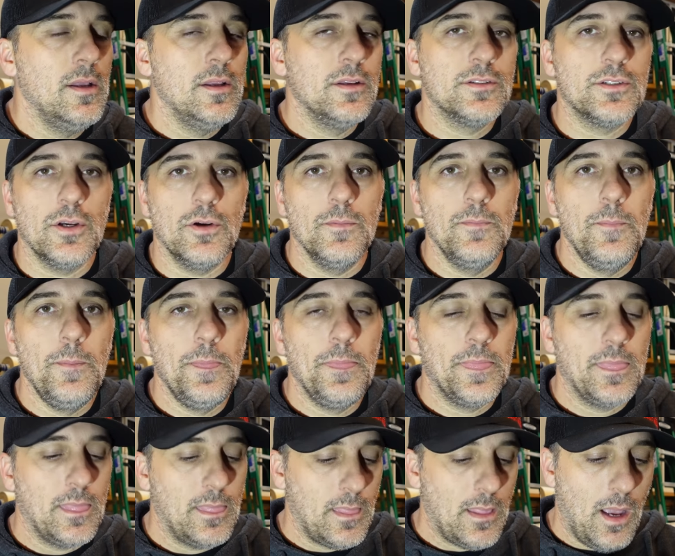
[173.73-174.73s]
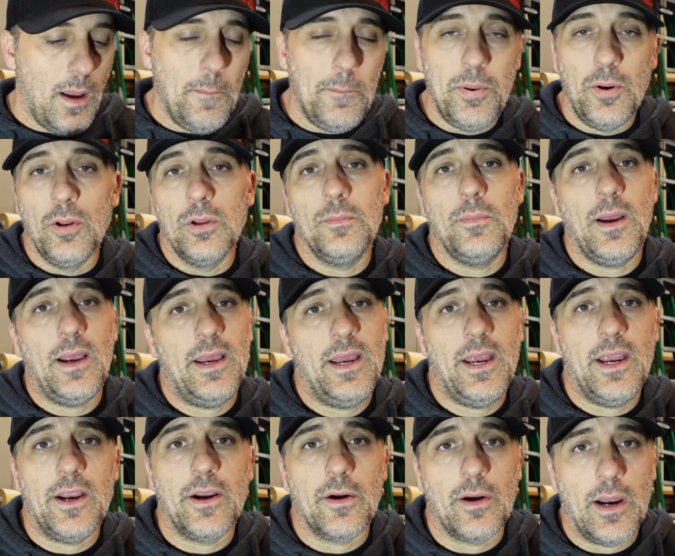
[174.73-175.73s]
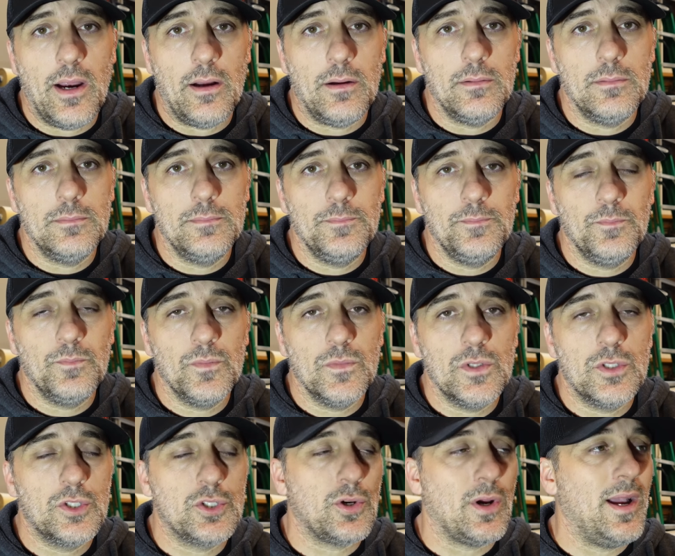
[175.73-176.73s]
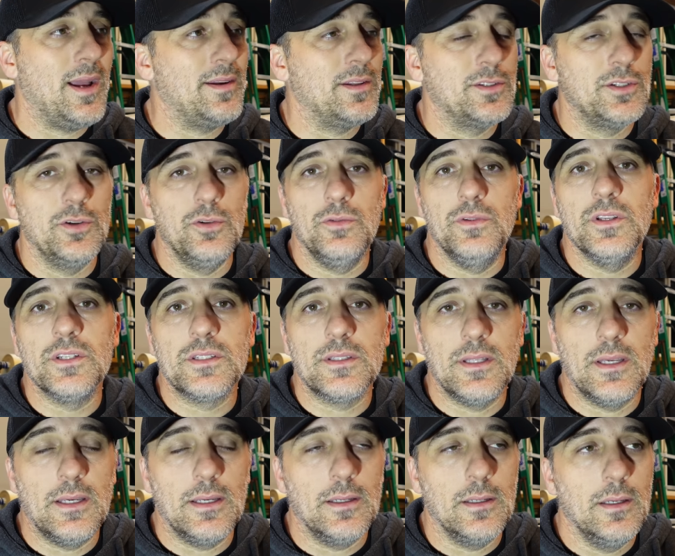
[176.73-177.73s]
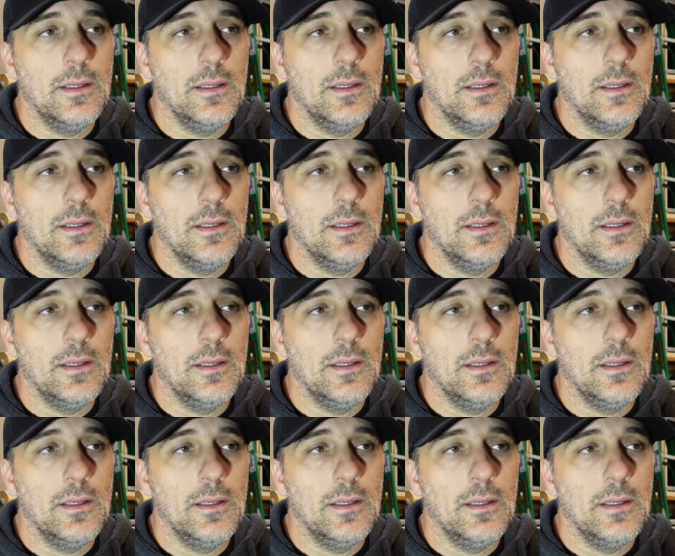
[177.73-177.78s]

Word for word: So I'm pulling my hair out trying to tune this thing.